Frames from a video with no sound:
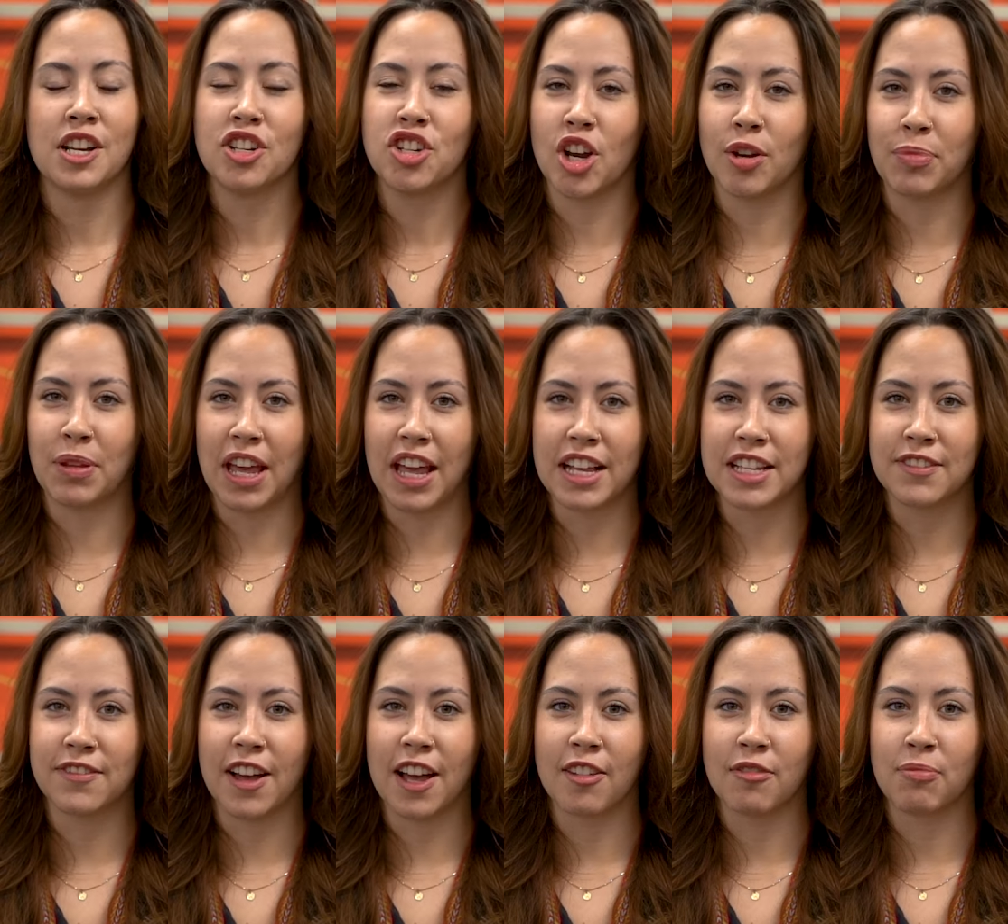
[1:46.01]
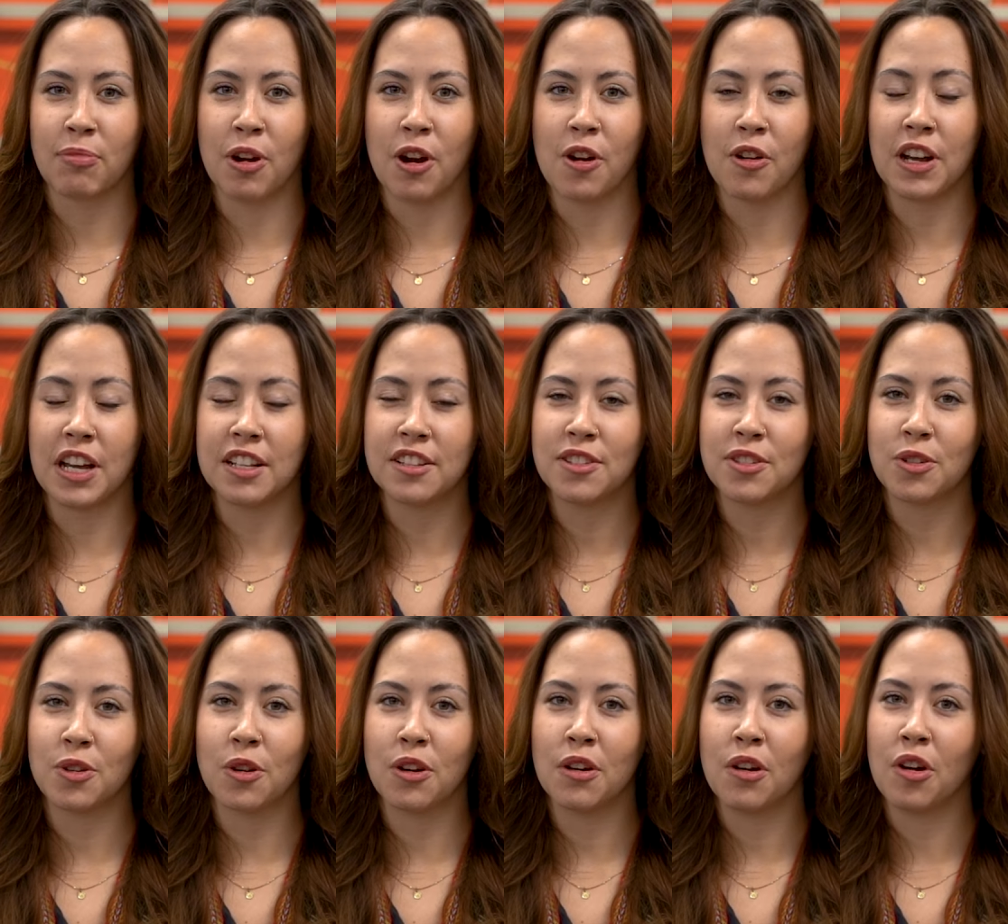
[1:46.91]
Shop the AS-V Pro
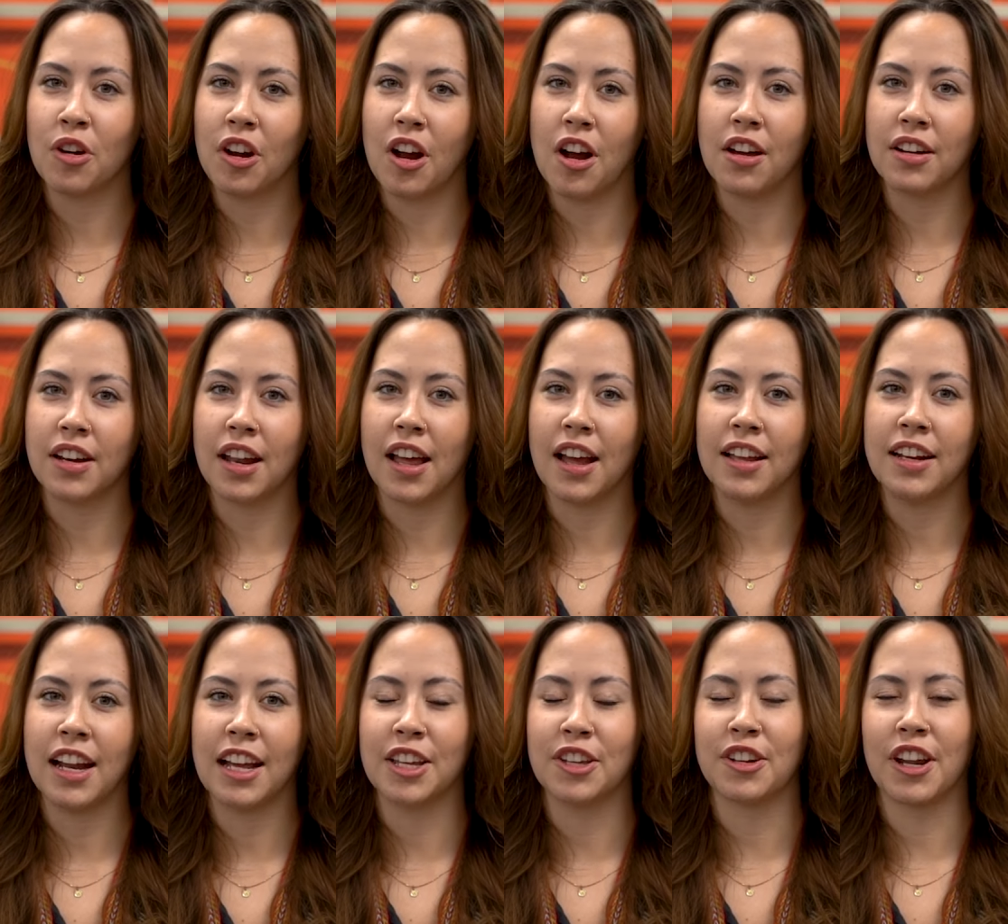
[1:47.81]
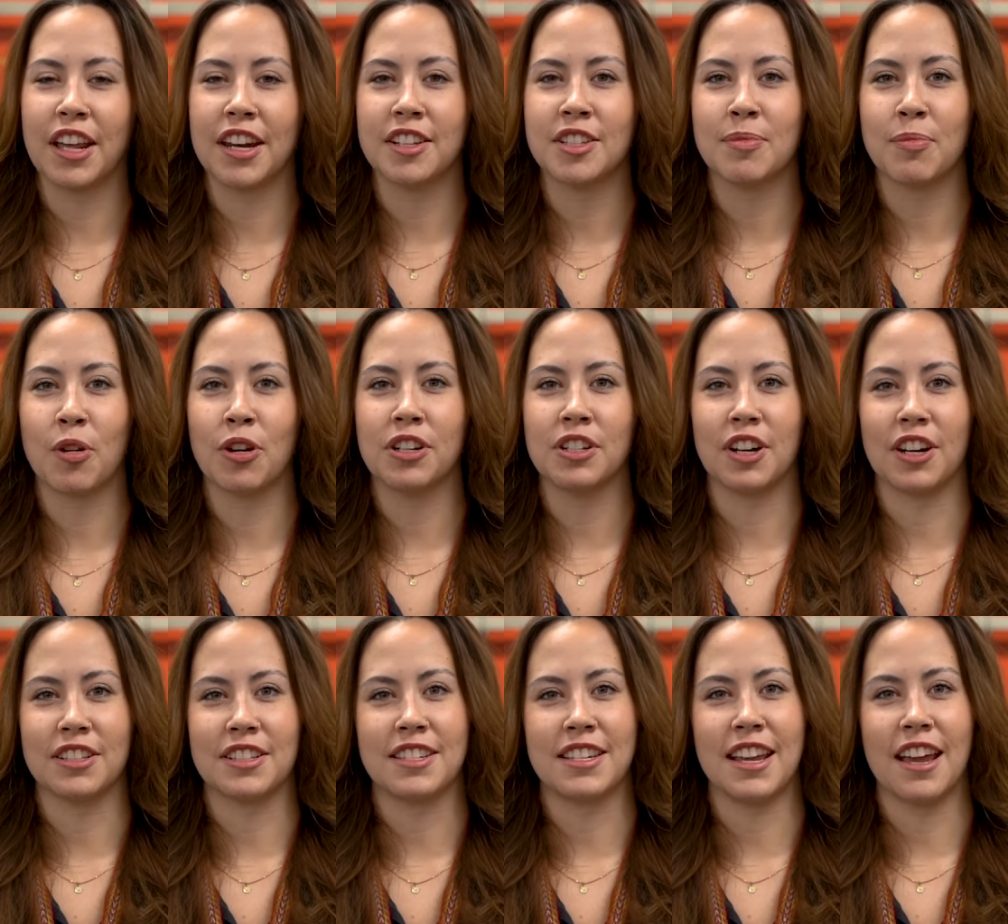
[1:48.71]
in-store or online at
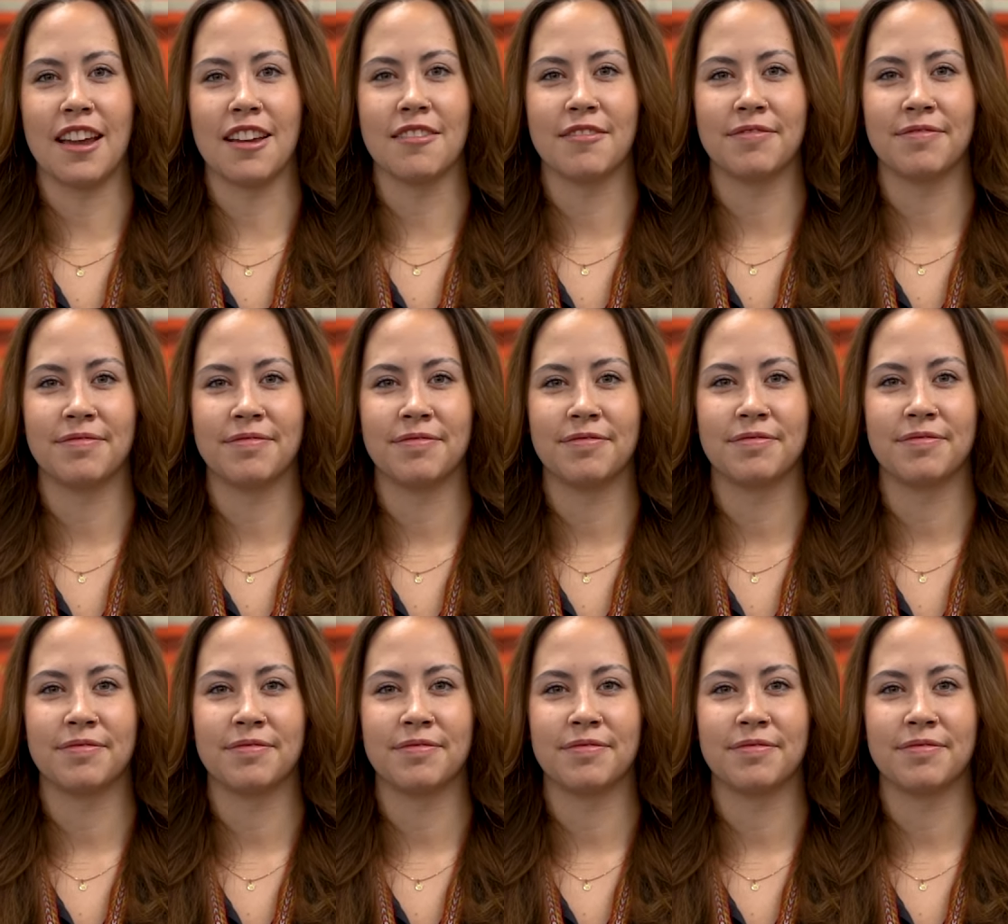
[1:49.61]
unitedsport.ca.